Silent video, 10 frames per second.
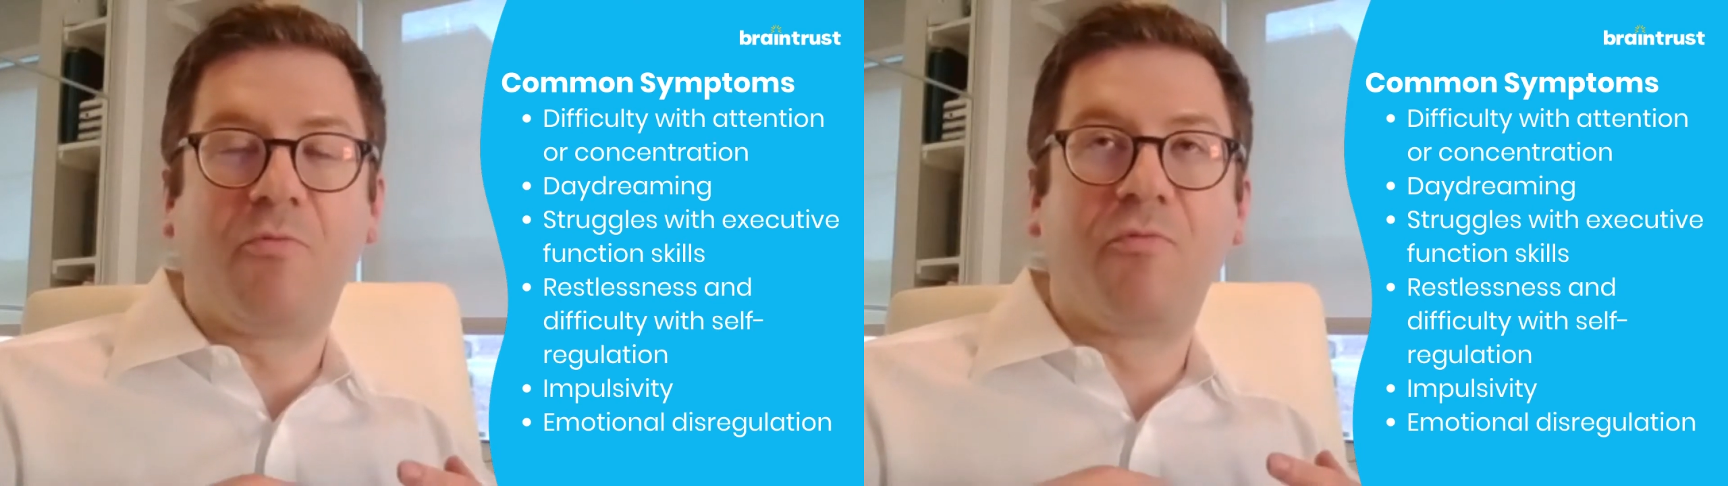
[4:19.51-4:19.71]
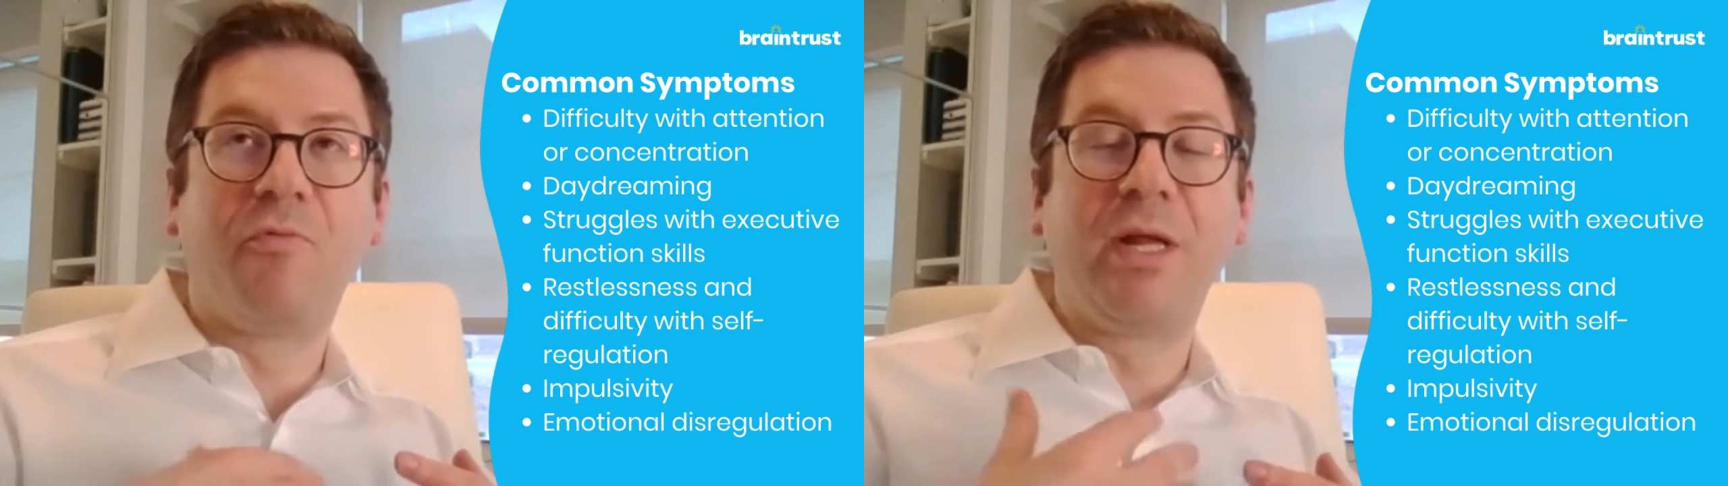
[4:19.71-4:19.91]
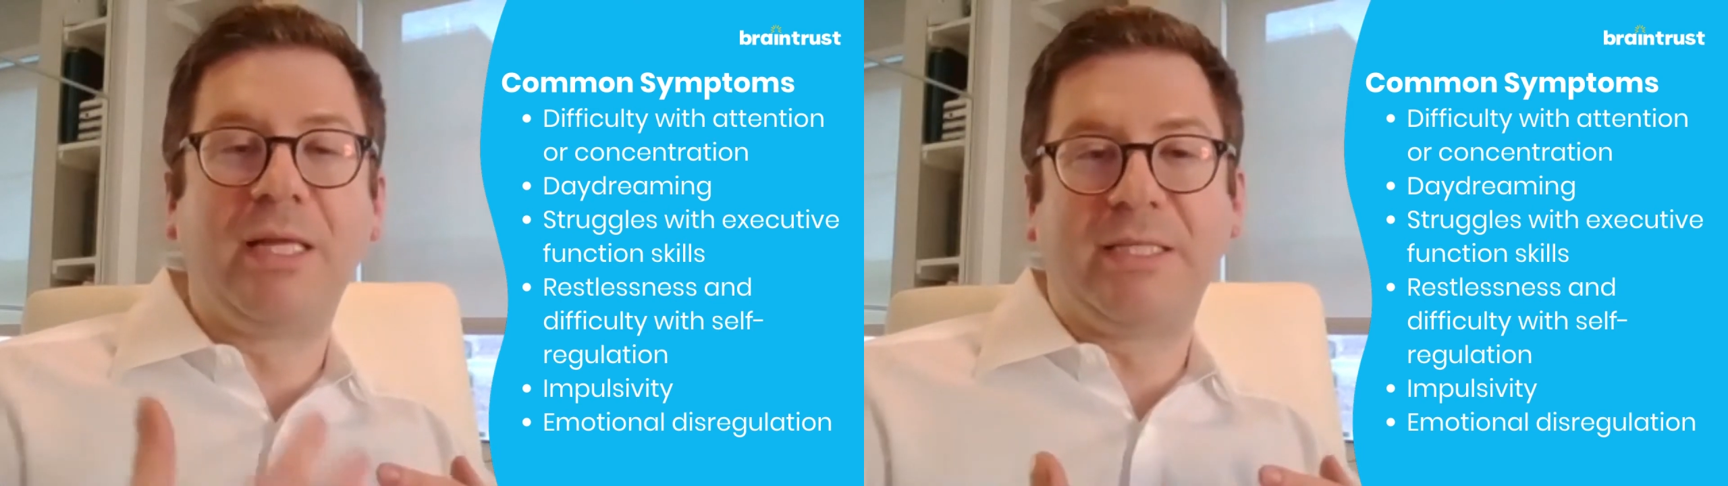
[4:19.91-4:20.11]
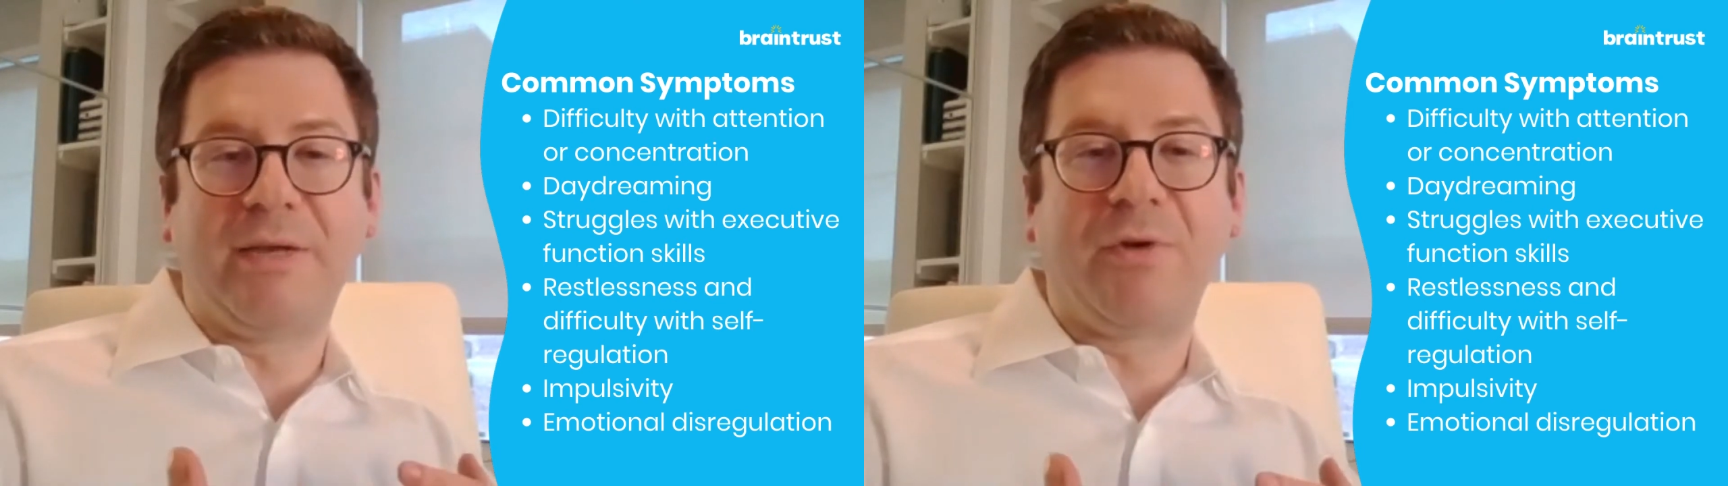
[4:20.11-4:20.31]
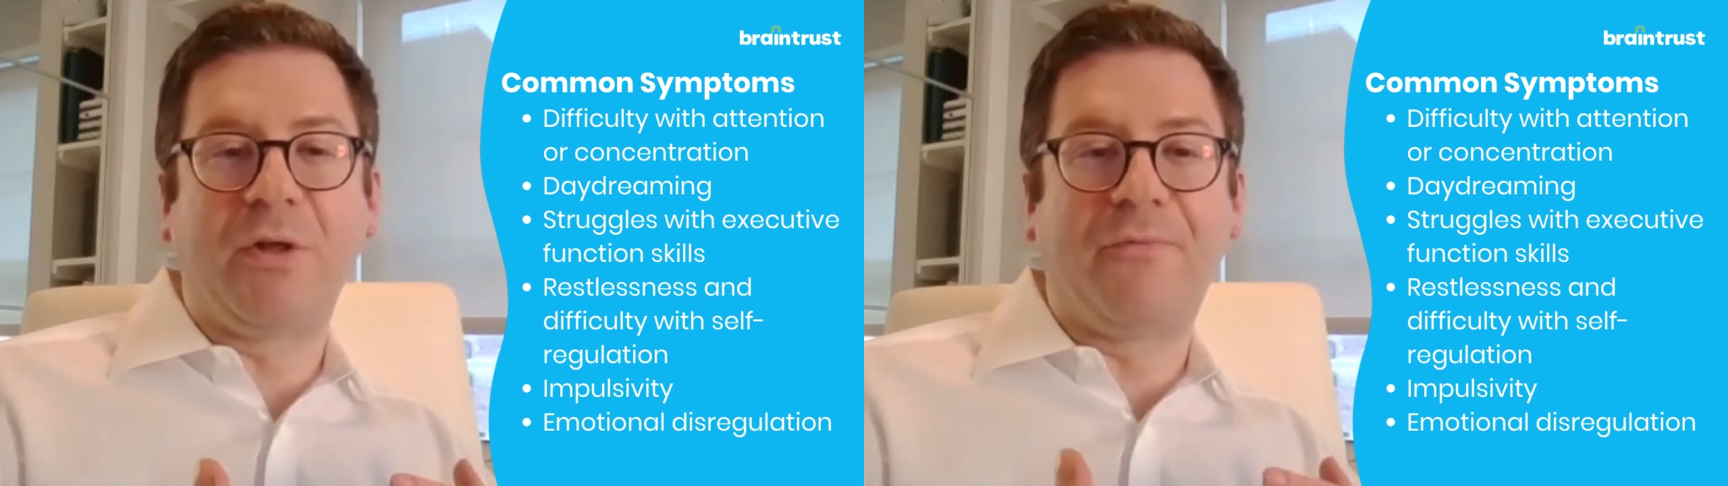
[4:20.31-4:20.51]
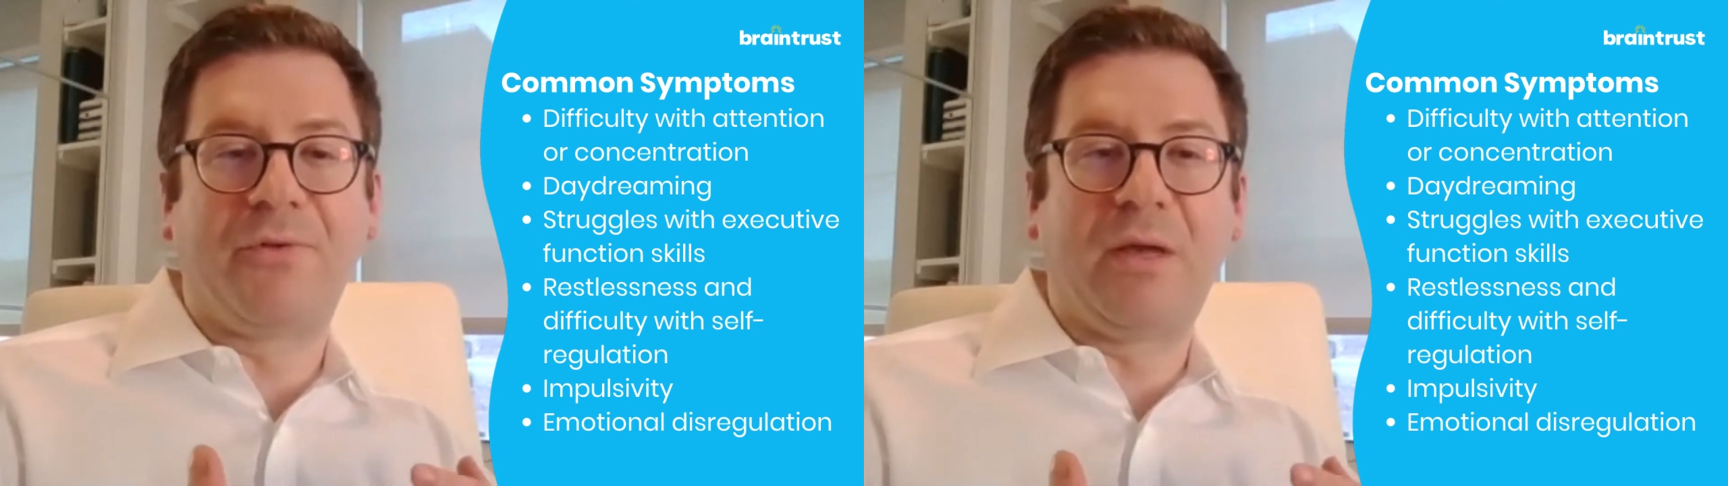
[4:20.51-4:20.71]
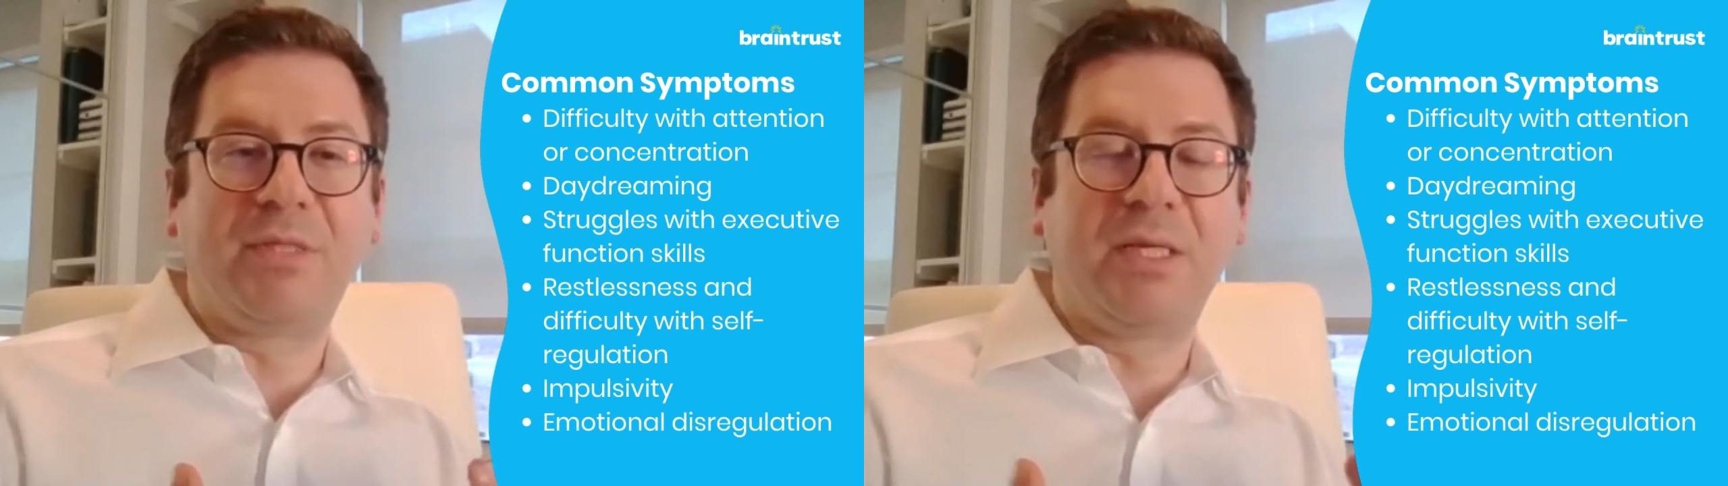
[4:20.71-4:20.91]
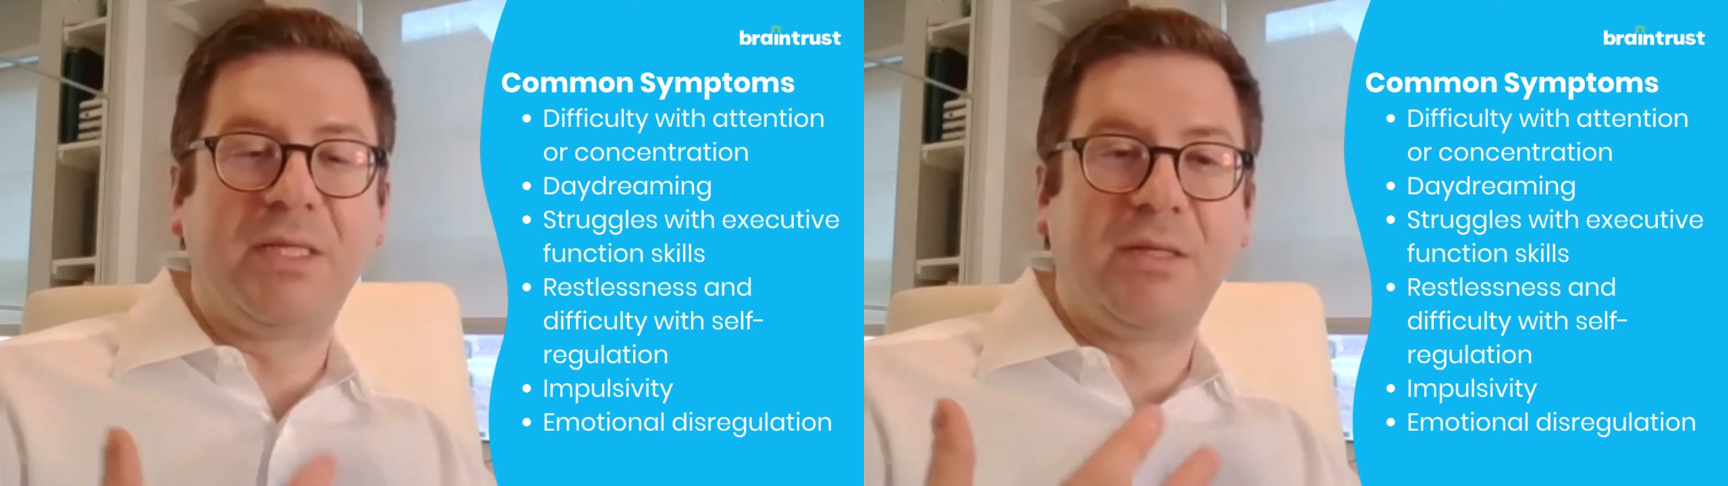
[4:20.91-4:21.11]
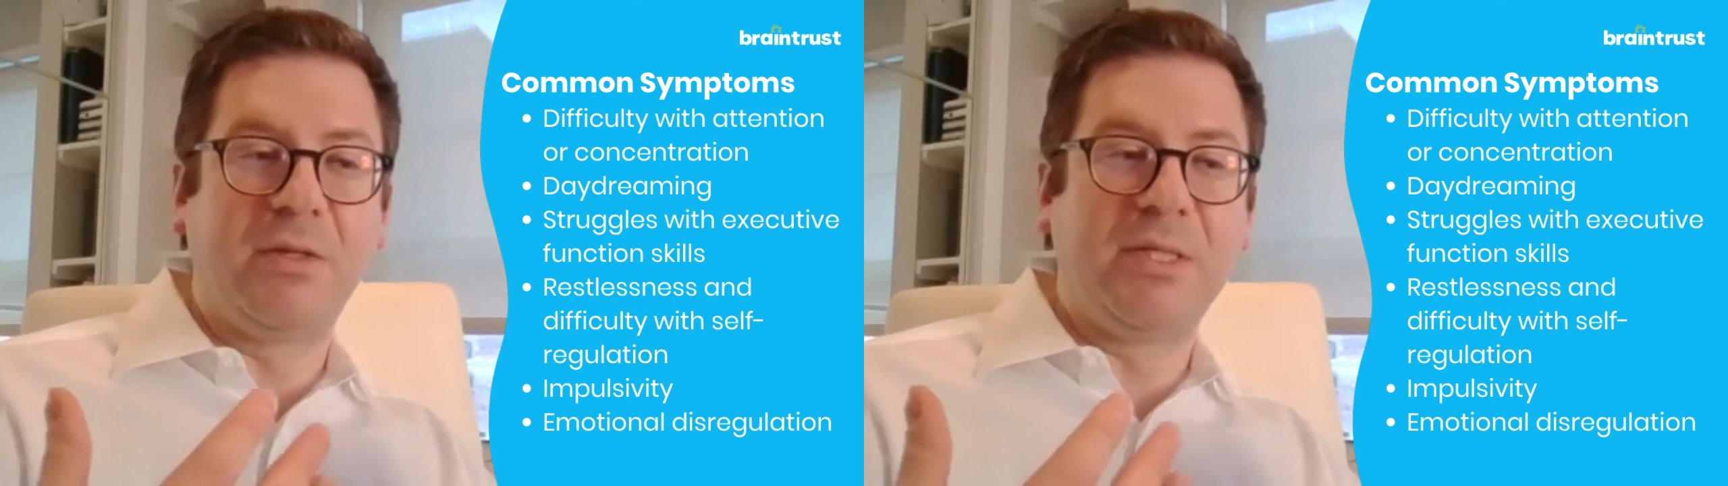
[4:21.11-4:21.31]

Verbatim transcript: really difficult for them to